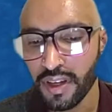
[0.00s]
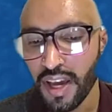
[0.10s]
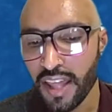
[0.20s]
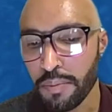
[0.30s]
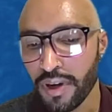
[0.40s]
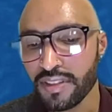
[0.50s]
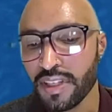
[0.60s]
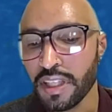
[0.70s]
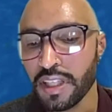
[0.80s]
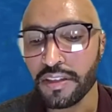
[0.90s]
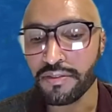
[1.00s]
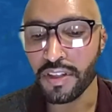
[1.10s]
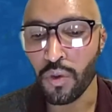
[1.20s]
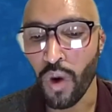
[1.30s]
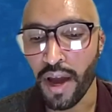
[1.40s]
And the president lived in
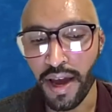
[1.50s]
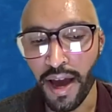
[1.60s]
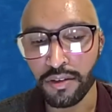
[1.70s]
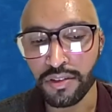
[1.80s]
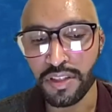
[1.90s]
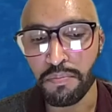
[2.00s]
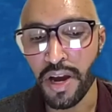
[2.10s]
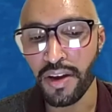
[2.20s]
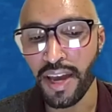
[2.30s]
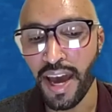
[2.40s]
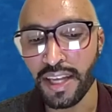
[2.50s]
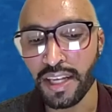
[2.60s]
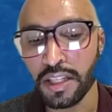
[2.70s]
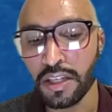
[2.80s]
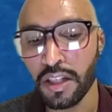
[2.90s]
the White House, and Mary had a
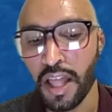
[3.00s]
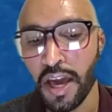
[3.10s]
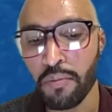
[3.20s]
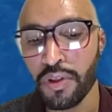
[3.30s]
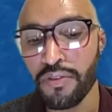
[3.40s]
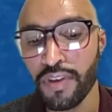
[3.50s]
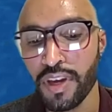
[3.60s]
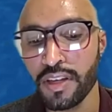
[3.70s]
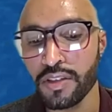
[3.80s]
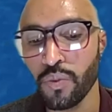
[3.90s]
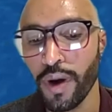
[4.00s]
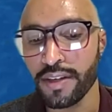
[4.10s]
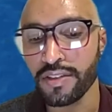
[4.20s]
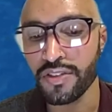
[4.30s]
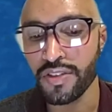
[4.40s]
little lamb with feet as white
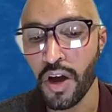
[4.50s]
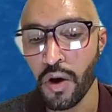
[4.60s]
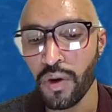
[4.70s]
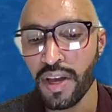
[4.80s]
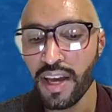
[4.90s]
as snow.